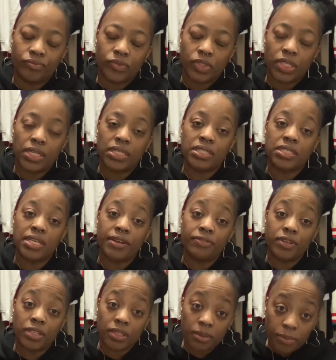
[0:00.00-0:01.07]
It's
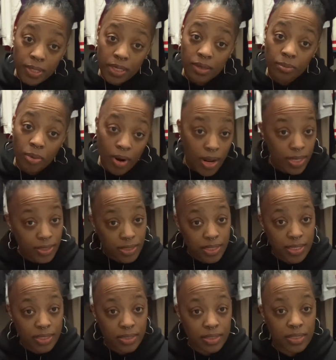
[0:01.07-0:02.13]
definitely been a process.
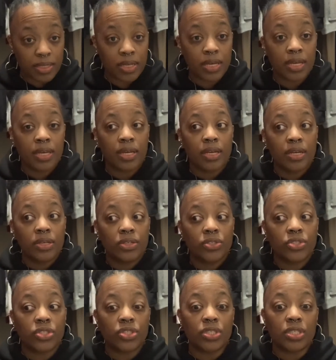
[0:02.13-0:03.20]

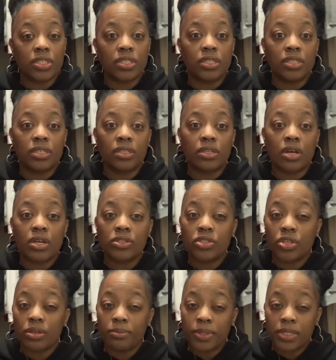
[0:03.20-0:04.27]
She launched her
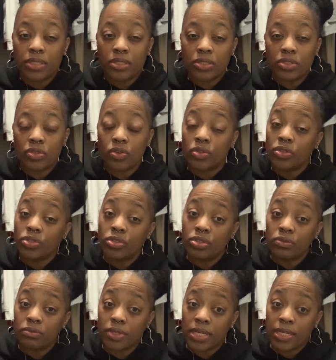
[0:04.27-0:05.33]
business on June
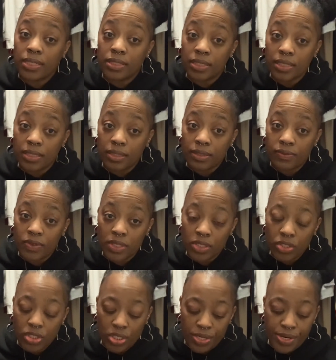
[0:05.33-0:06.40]
19th of this
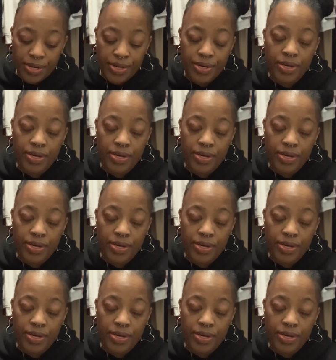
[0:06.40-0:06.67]
year.